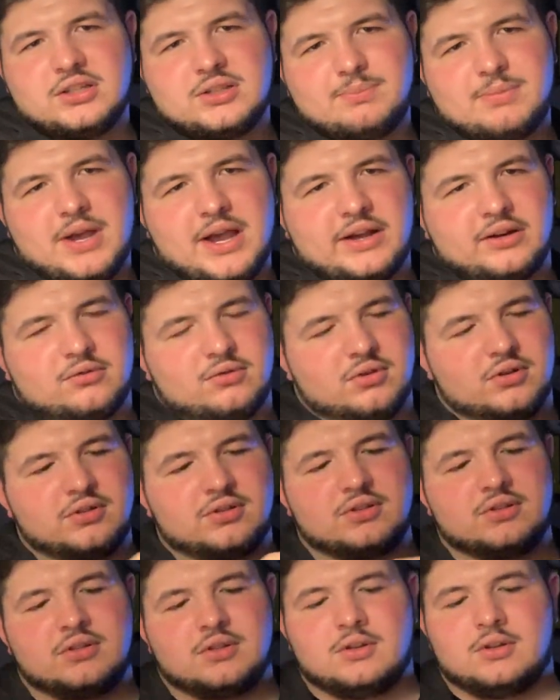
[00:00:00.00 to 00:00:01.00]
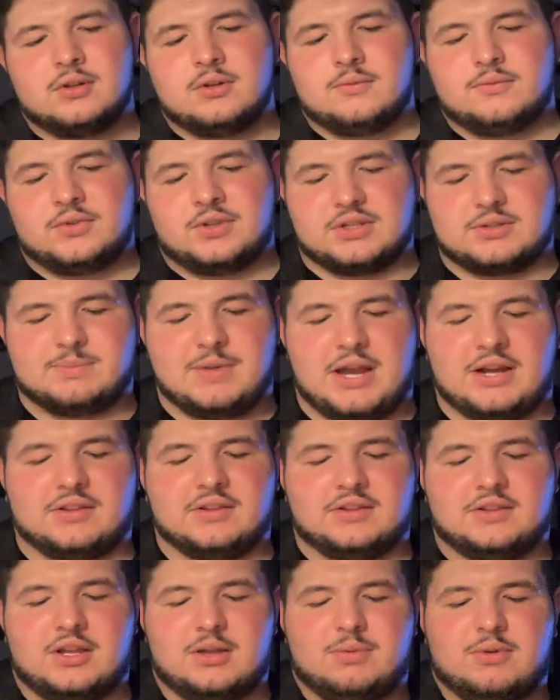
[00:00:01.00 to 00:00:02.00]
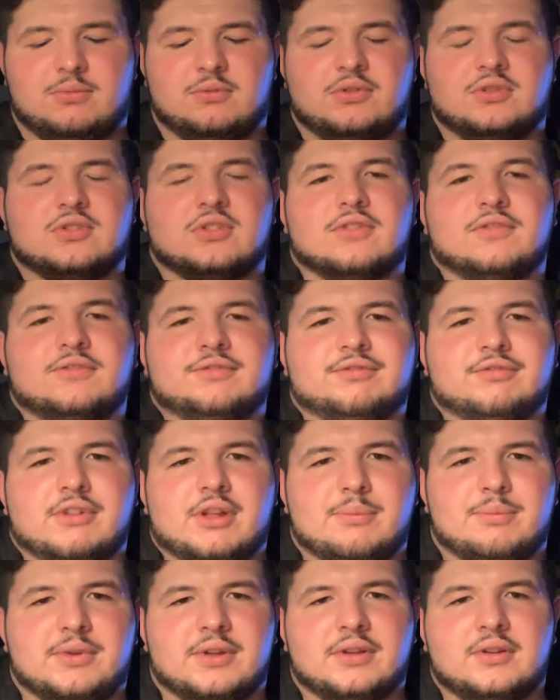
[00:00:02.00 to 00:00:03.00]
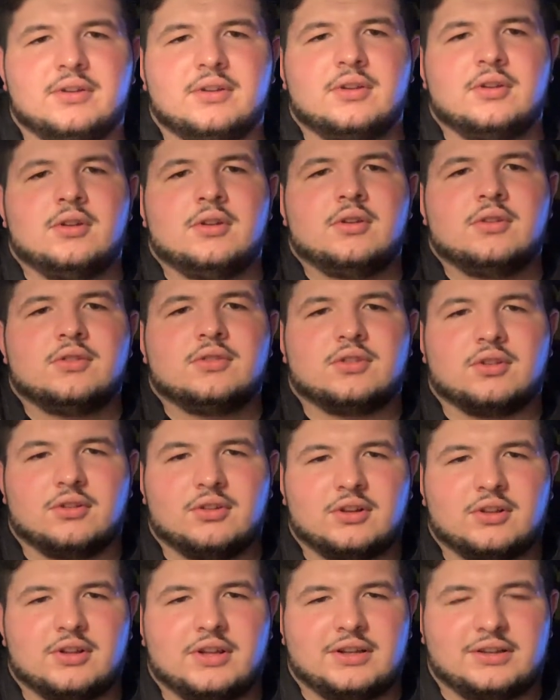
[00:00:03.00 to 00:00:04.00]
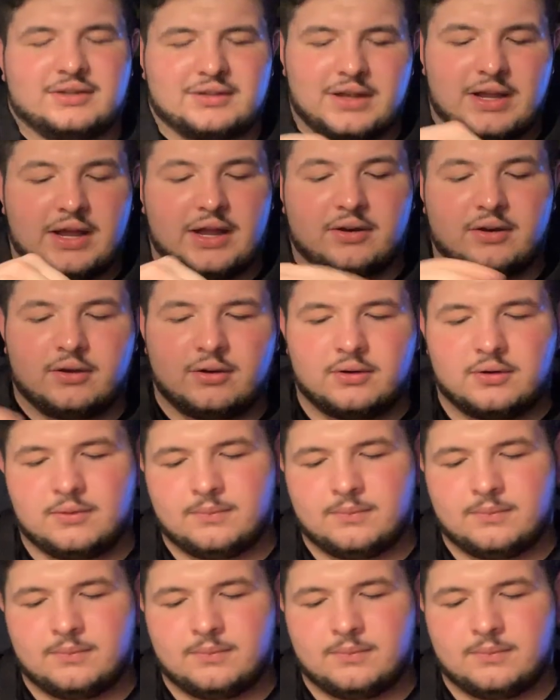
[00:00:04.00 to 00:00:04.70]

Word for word: It's backwards because back in the day people used to flip it so it looked like that.